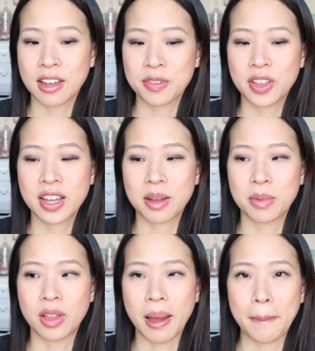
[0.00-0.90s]
I feel like I'm
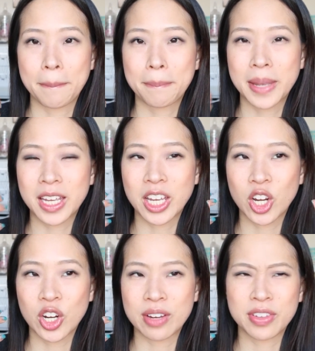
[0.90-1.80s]
a lot
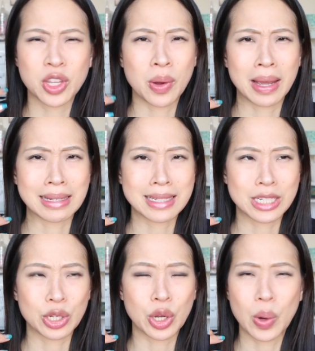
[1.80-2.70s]
pickier even though I
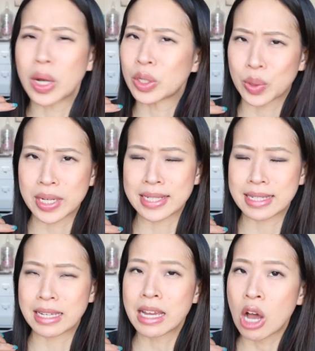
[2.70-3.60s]
still go on
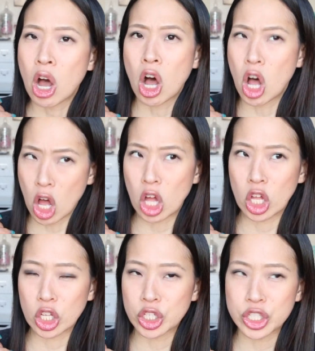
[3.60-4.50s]
crazy
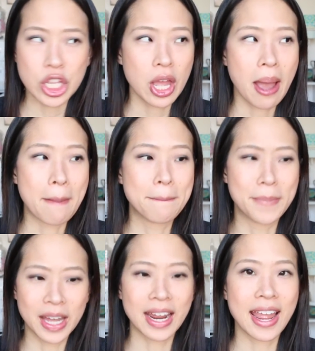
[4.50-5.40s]
hauls
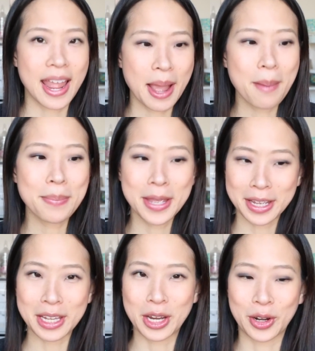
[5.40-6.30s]
but I am
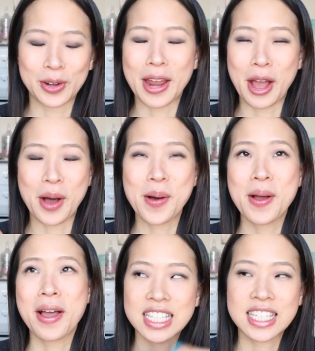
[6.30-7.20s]
pickier now.
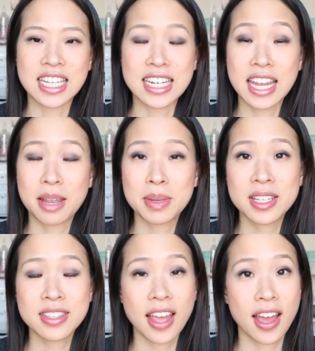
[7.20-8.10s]
Let's see,
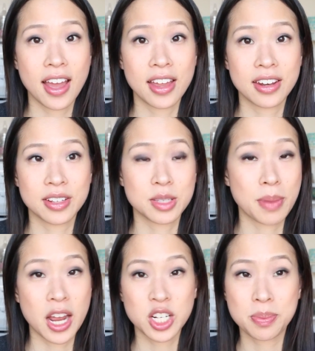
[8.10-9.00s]
Naimies had
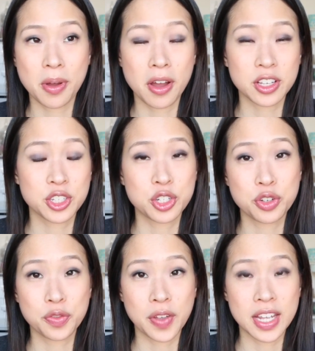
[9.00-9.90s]
Smashbox,
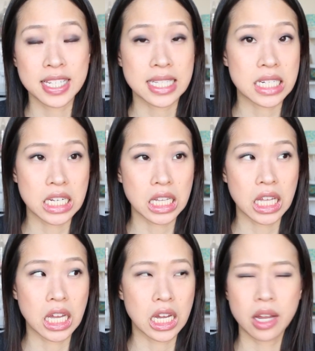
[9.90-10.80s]
Too Faced,
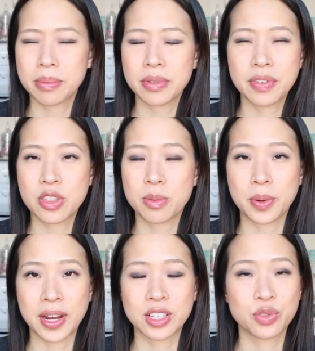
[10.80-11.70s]
Stila, a couple of other
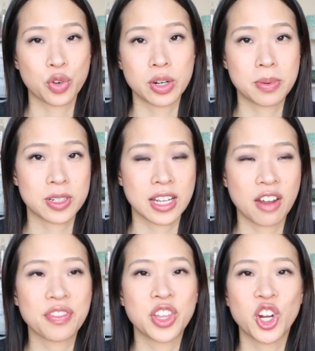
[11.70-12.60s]
brands, 40%
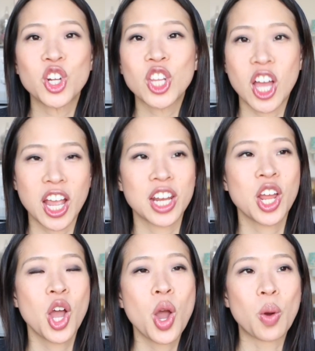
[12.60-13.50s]
off. Their line
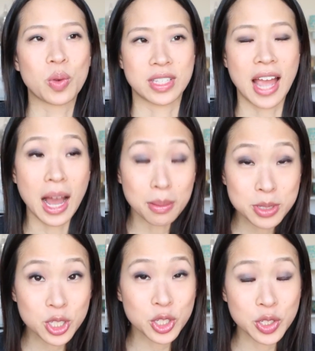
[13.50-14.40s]
was
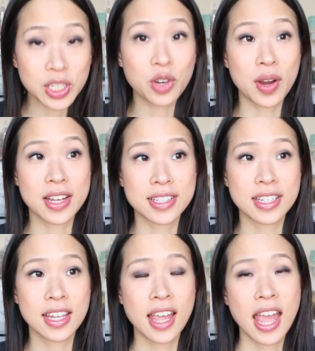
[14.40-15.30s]
absolutely
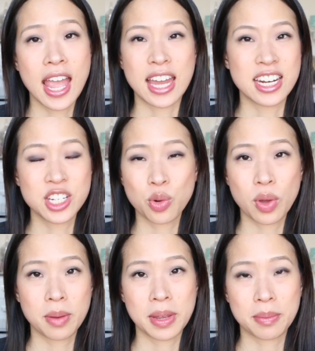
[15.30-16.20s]
crazy, and I didn't
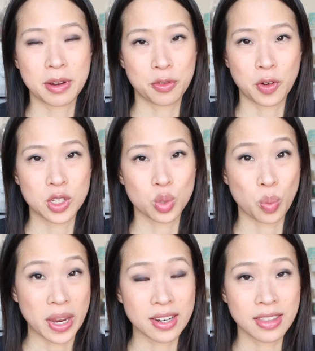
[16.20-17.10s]
want to make my friends
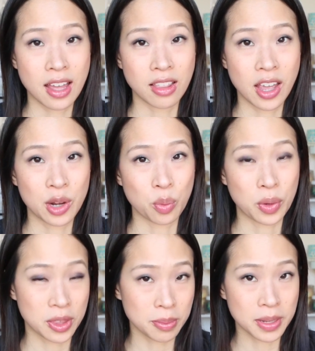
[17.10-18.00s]
wait in that line
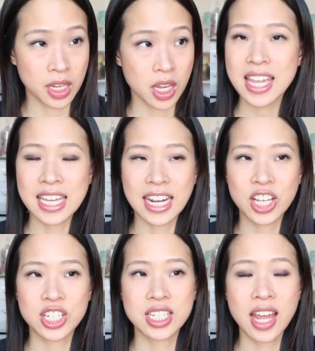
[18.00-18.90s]
with me. And I
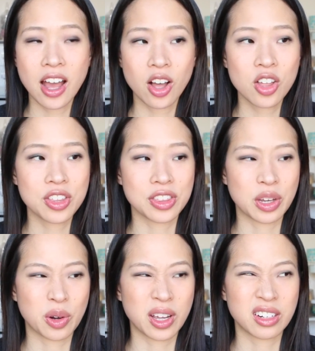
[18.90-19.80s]
could tell that
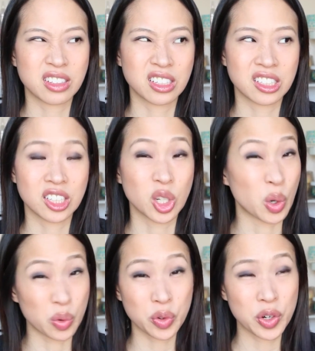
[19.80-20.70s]
they were kind of like
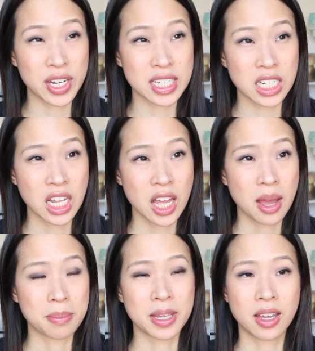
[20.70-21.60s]
over it
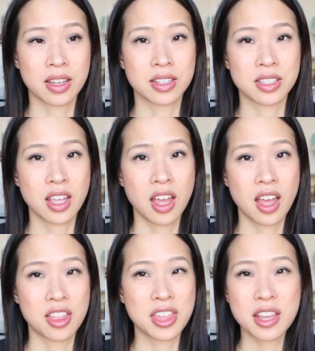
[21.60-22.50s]
because
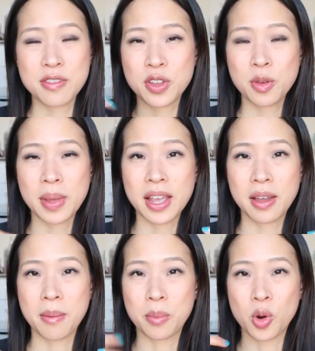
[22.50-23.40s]
they view
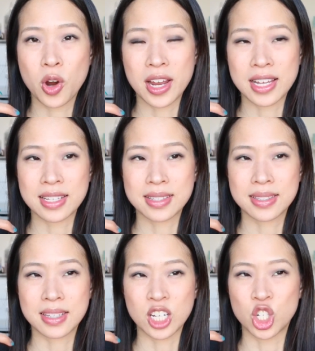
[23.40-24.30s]
makeup more
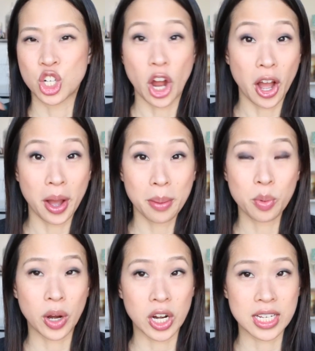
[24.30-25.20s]
as a job,
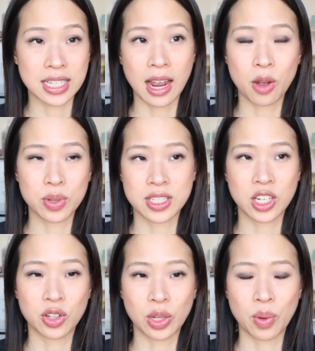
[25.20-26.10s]
whereas I was
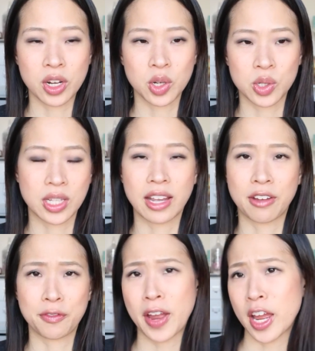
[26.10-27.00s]
the only one who's
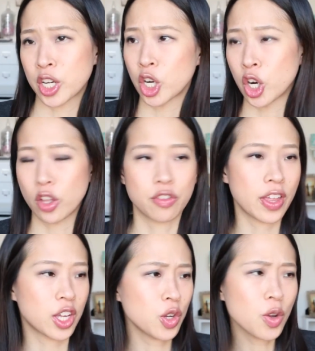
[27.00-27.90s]
like a fangirl of
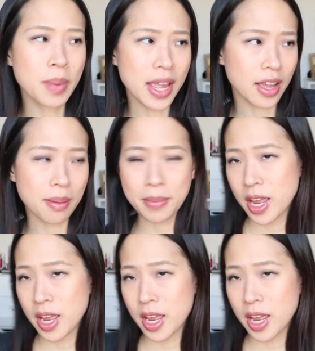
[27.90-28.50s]
like, ooh, makeup,